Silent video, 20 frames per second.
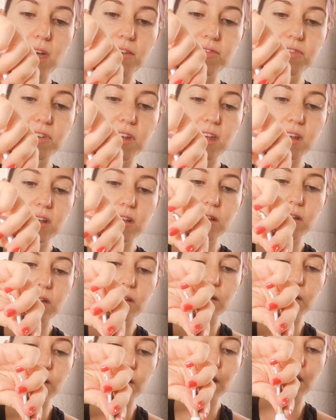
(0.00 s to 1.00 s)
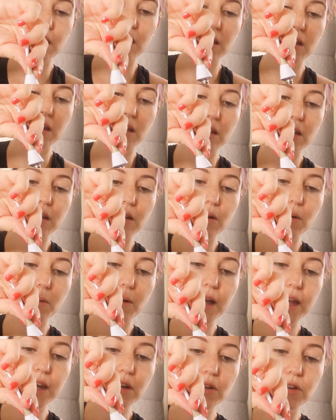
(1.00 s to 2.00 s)
I've done
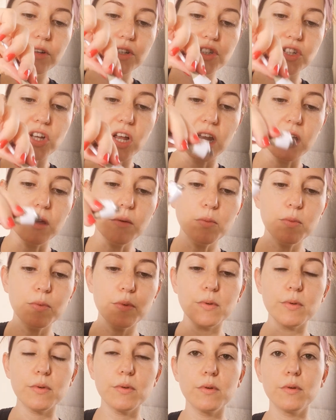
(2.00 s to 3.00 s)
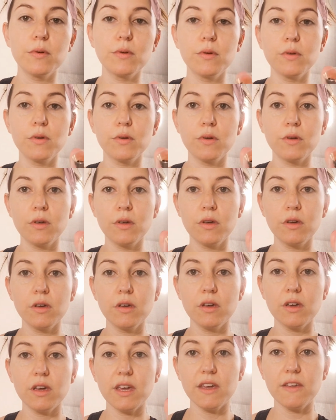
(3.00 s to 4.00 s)
quite a good dollop
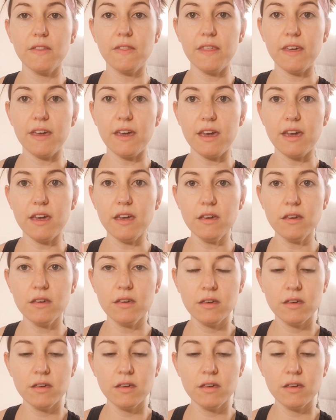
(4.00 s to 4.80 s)
in there.